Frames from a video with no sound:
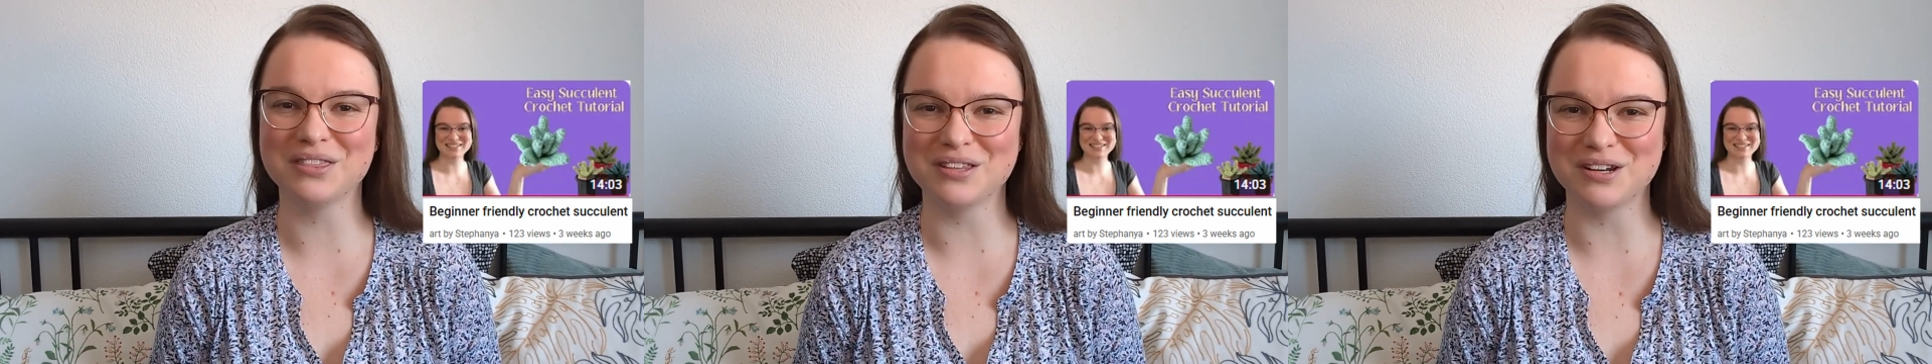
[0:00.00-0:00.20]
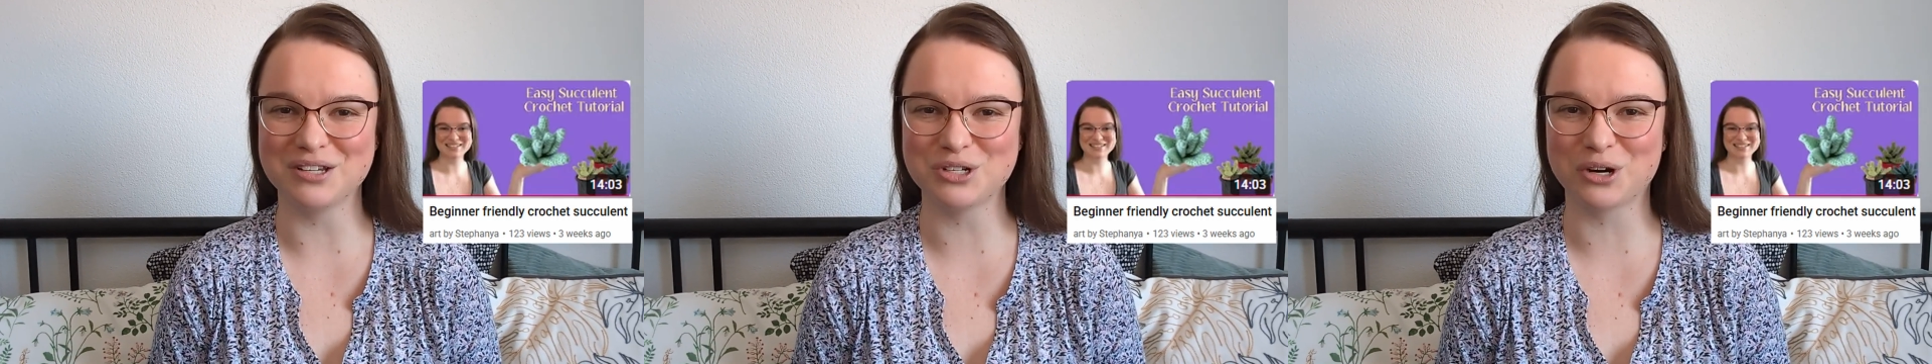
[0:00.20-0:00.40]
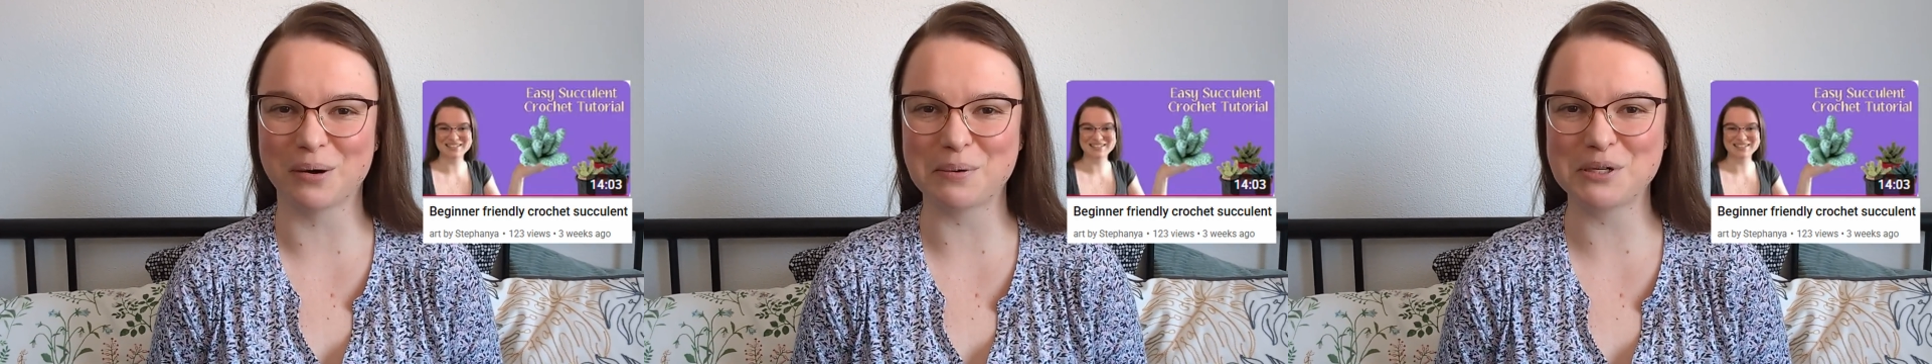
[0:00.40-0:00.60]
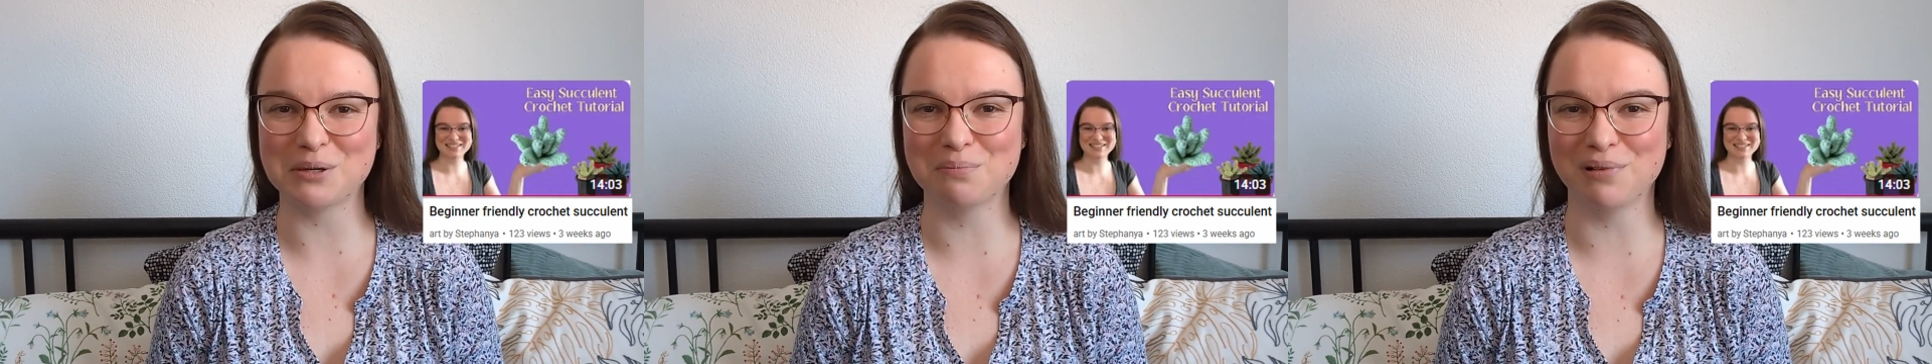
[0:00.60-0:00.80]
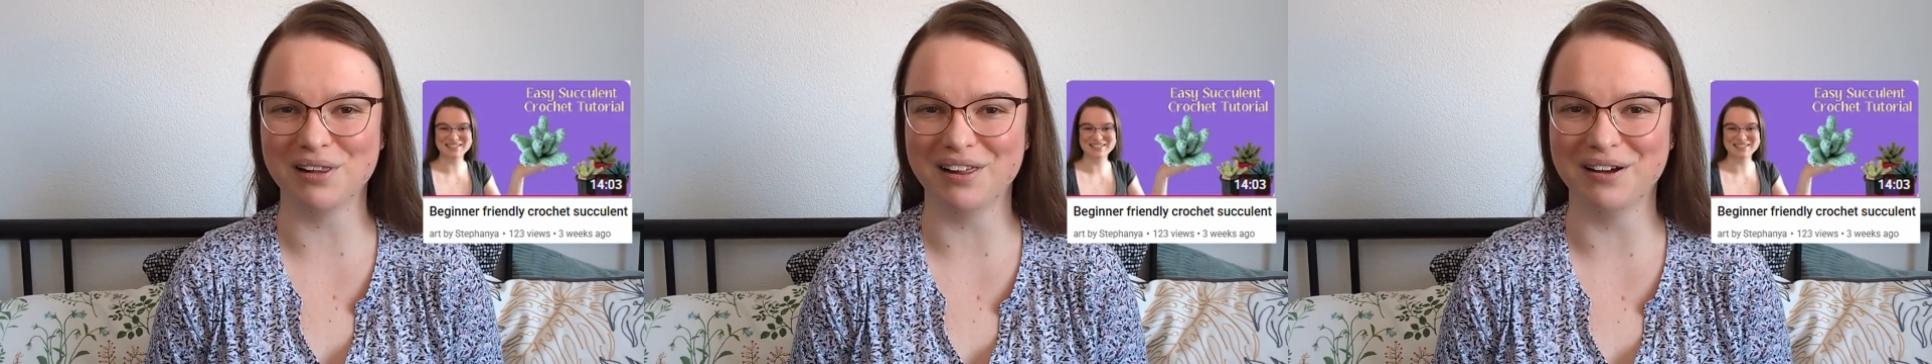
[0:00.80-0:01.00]
in the
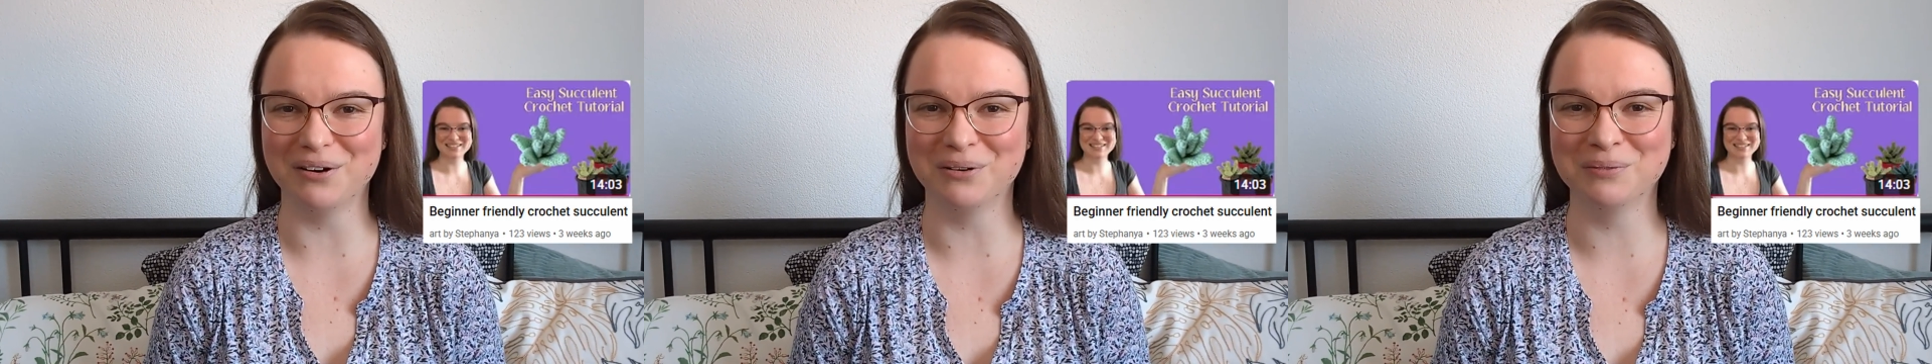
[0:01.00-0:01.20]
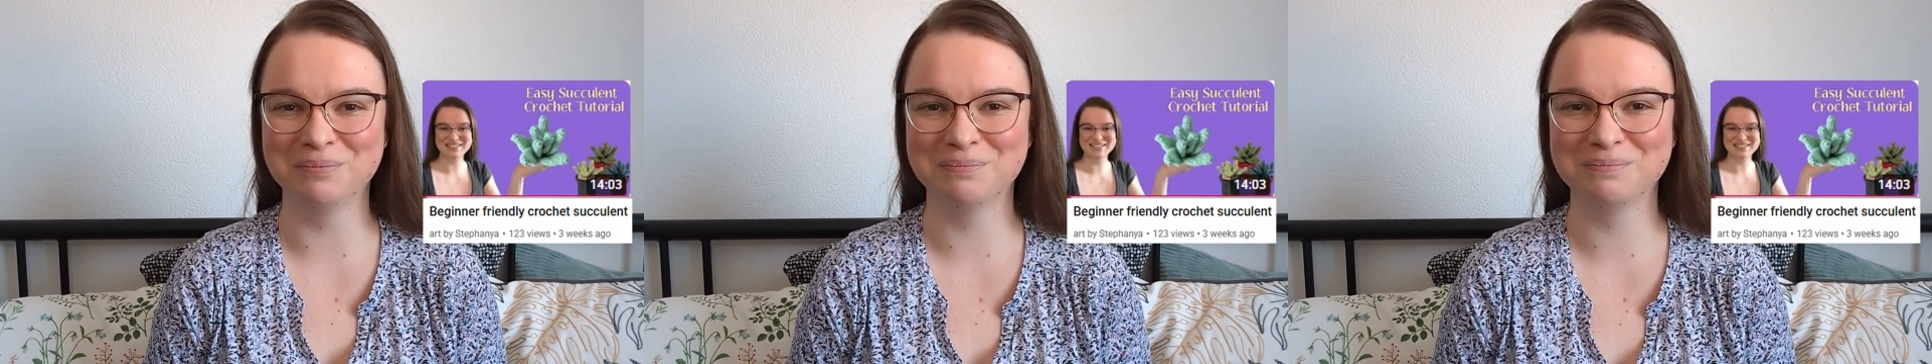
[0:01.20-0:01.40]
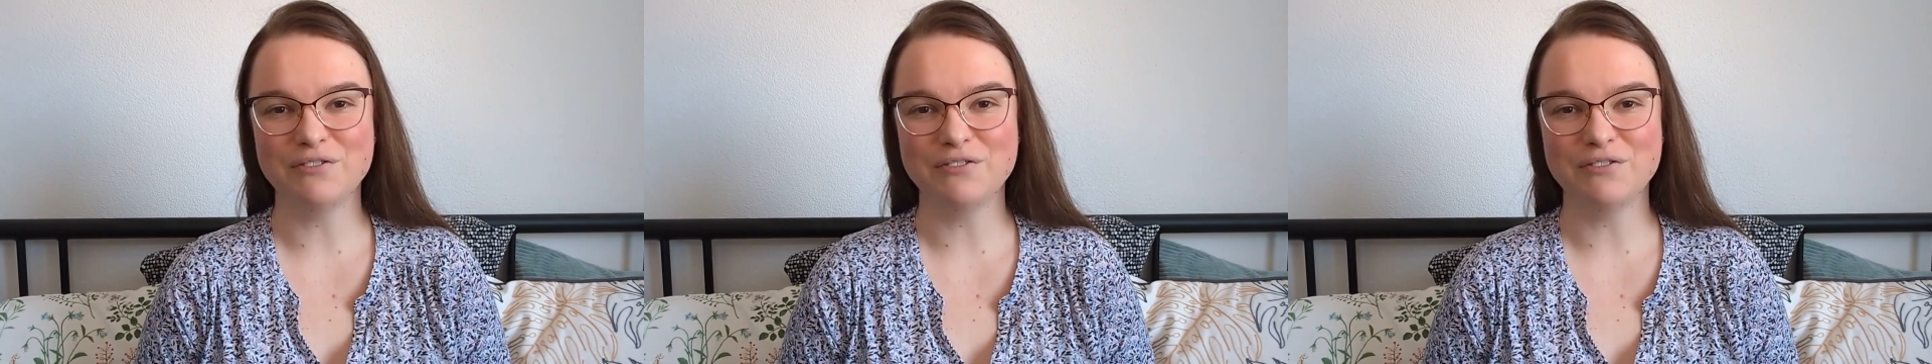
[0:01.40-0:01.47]
description below.